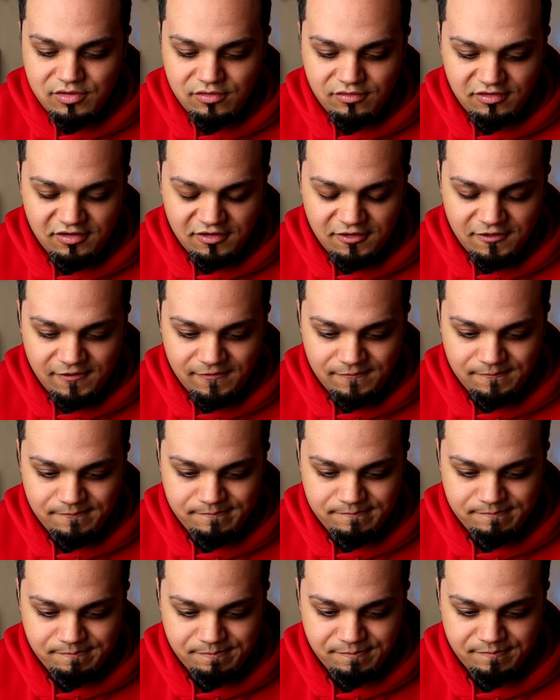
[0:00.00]
music.
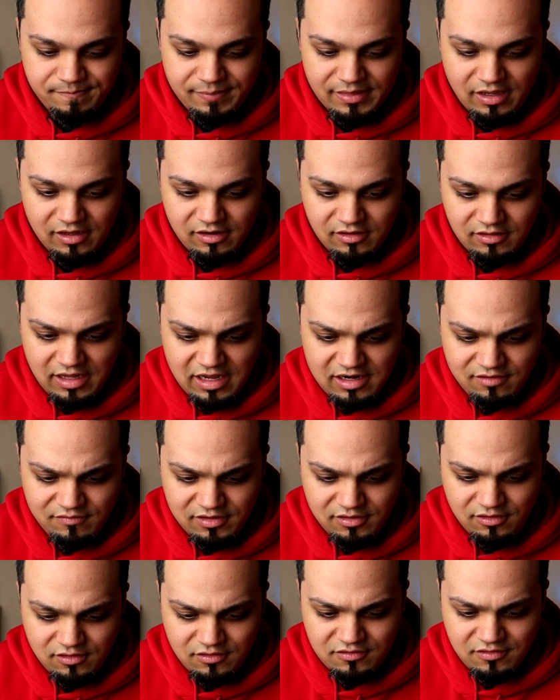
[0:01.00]
And a lot of
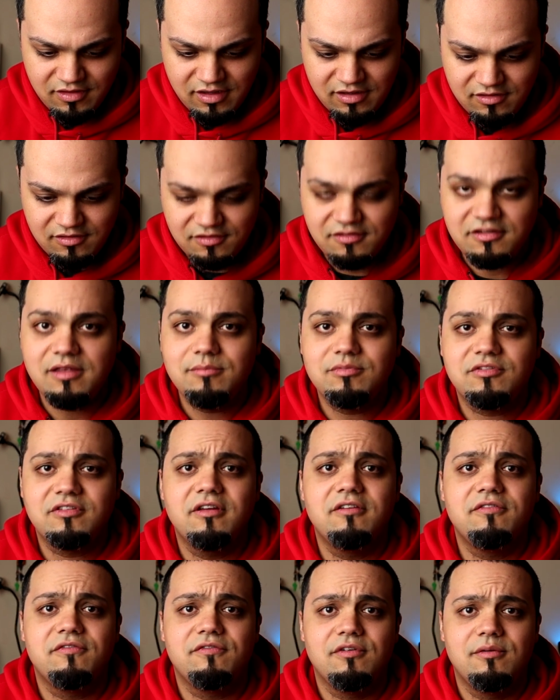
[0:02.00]
it looks like the same
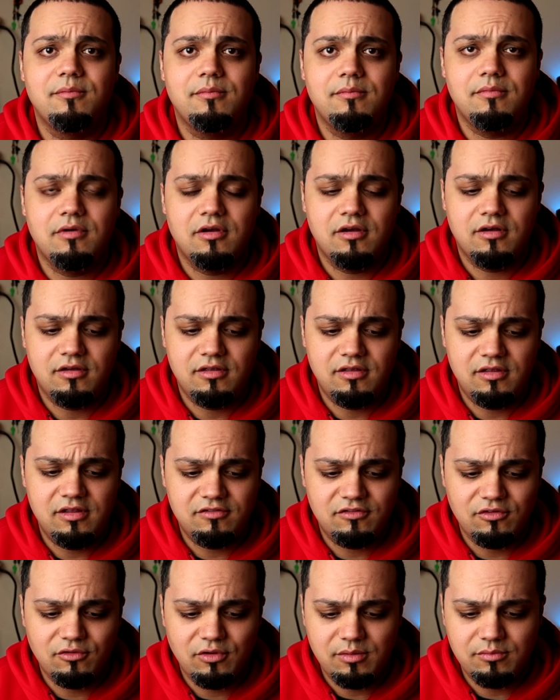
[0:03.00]
stuff from uh,
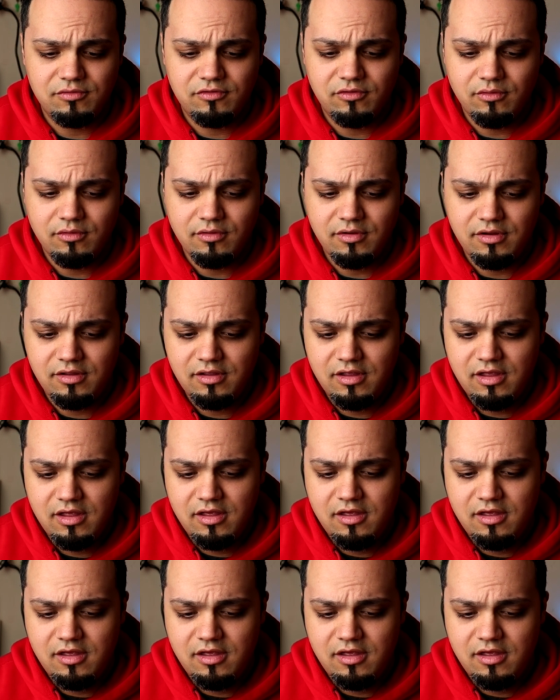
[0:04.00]
Instagram Story.